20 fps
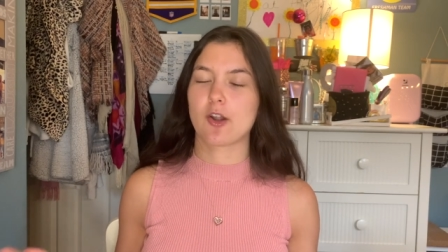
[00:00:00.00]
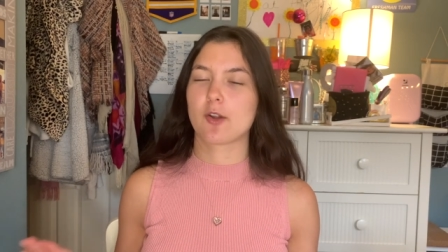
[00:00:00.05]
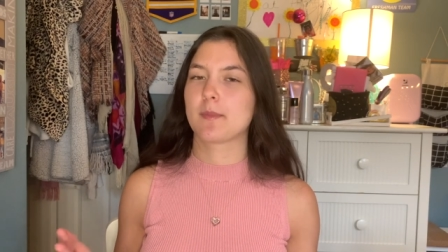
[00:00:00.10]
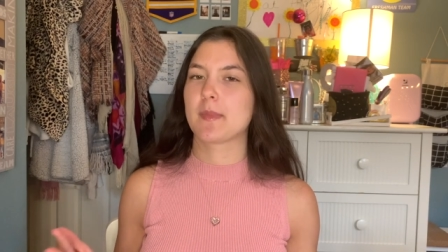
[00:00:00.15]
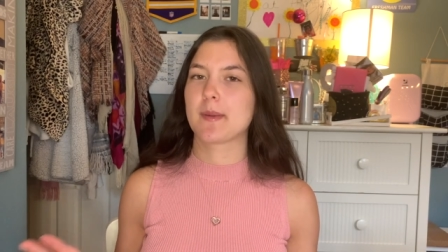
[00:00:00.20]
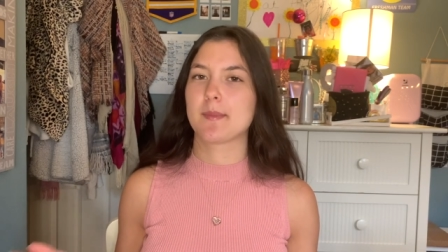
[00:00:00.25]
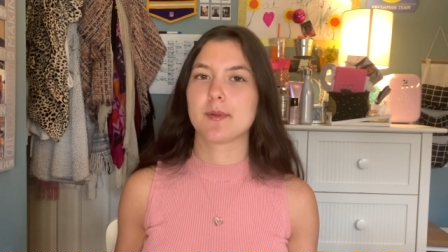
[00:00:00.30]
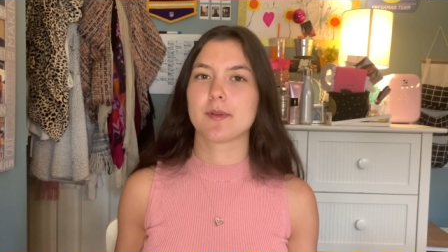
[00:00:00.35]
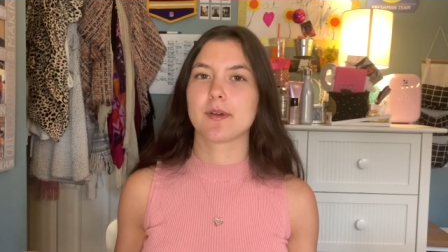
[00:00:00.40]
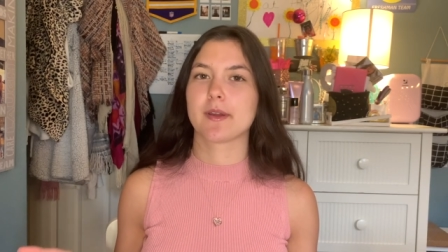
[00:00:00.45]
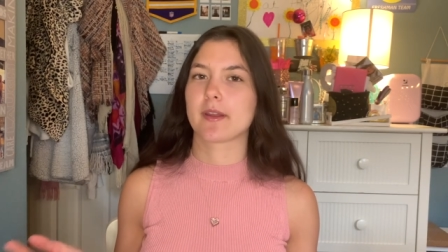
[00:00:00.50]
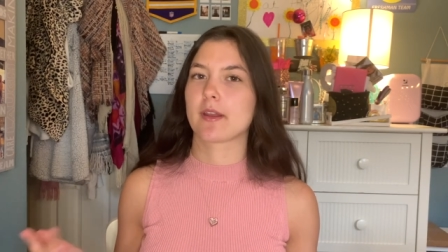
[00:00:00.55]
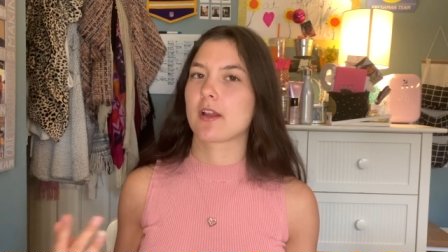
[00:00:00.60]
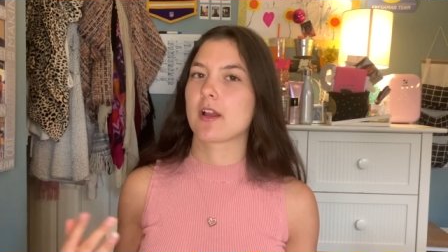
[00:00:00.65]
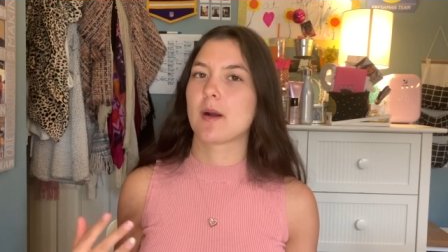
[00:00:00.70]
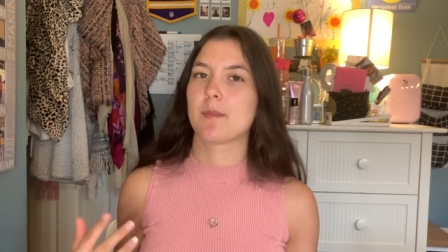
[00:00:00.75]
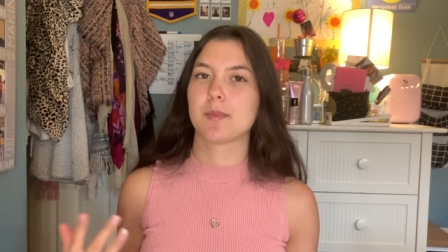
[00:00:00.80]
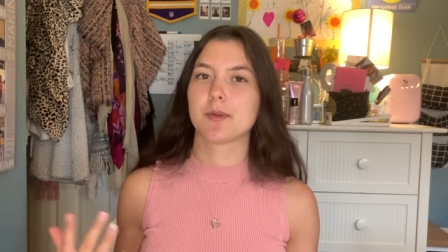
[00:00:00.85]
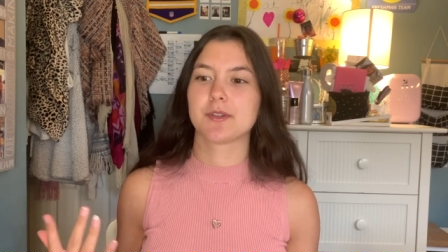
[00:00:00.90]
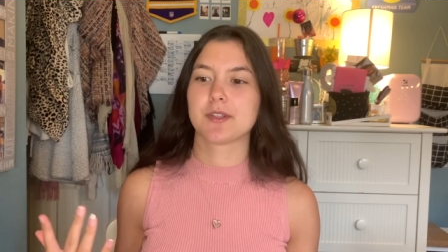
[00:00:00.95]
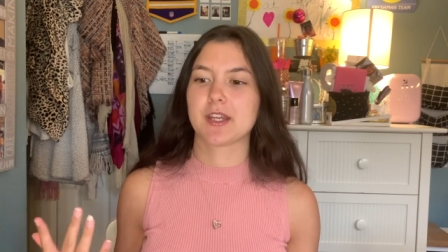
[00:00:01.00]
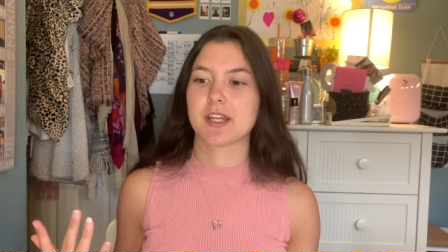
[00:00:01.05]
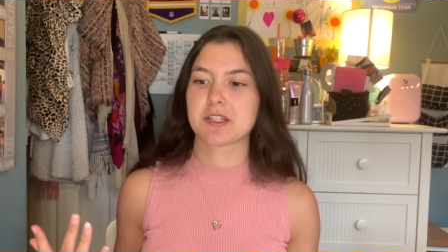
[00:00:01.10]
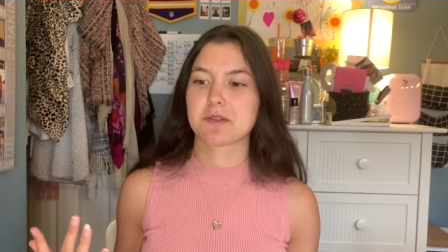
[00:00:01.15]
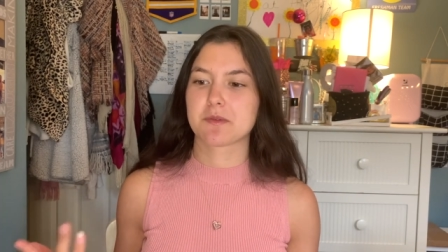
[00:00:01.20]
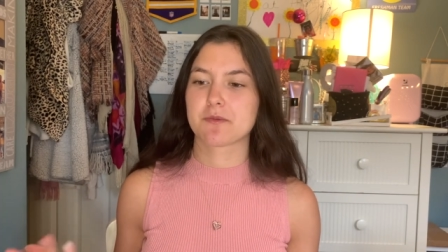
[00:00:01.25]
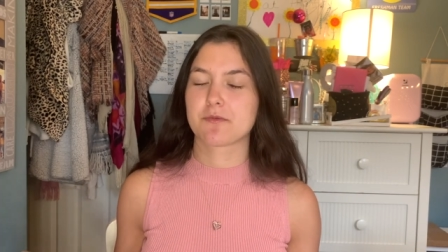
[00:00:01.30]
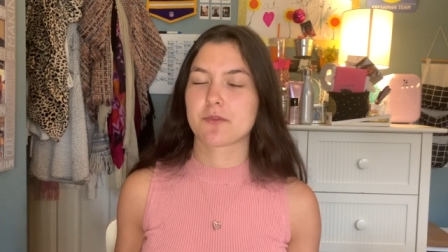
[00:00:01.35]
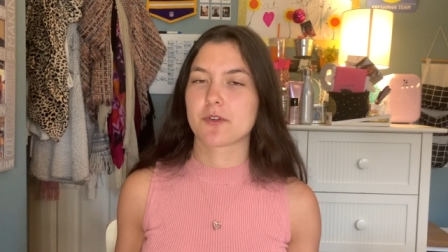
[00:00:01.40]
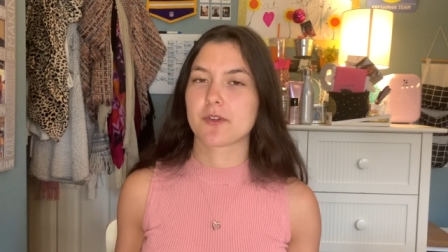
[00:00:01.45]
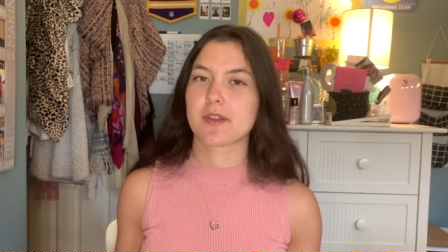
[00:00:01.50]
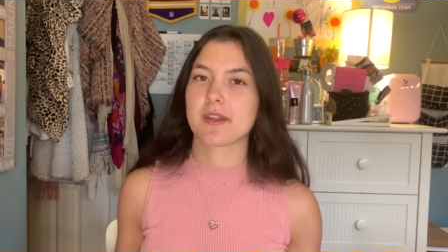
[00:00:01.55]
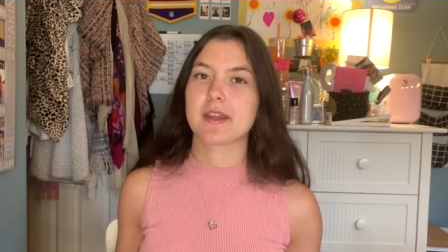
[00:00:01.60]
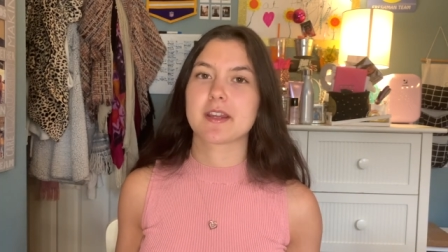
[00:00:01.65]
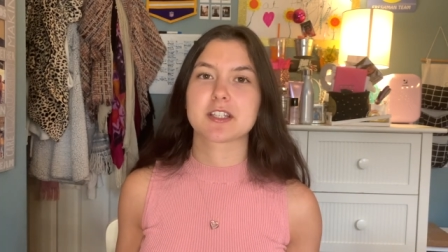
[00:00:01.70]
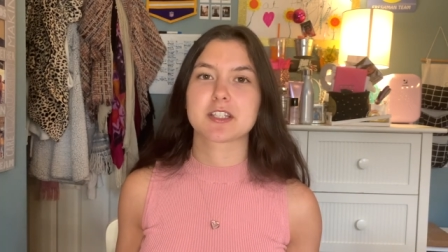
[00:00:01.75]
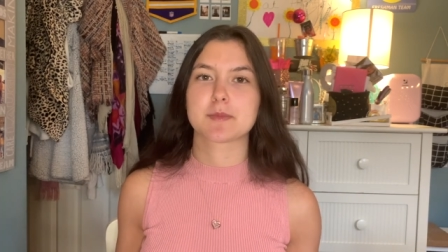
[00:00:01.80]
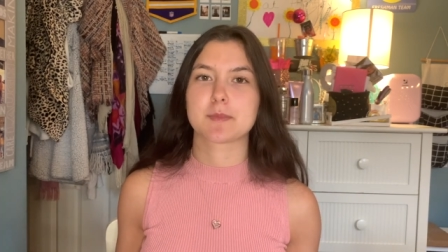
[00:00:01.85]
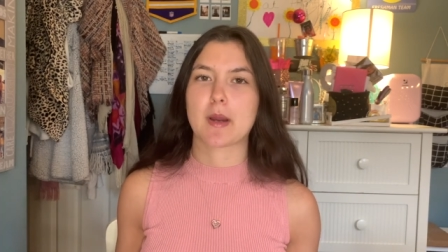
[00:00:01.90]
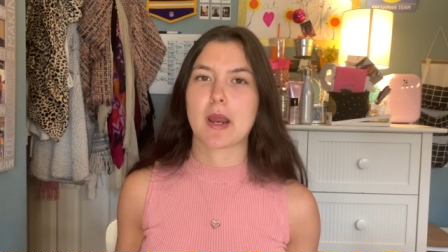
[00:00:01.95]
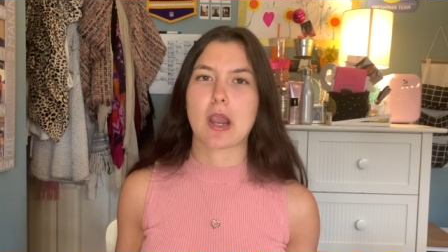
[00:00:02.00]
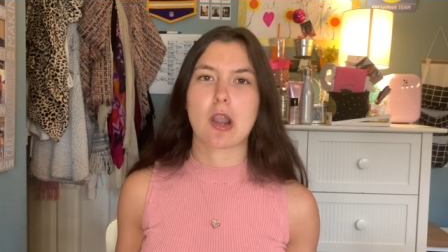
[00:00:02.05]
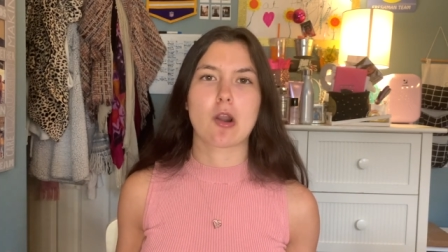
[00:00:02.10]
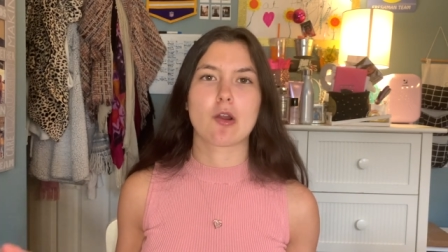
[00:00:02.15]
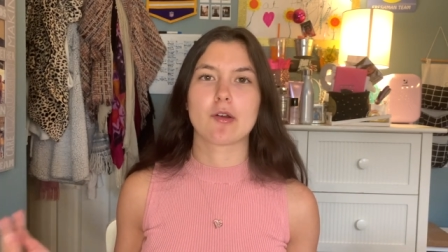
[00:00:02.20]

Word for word: or maybe like a couple days before they expire,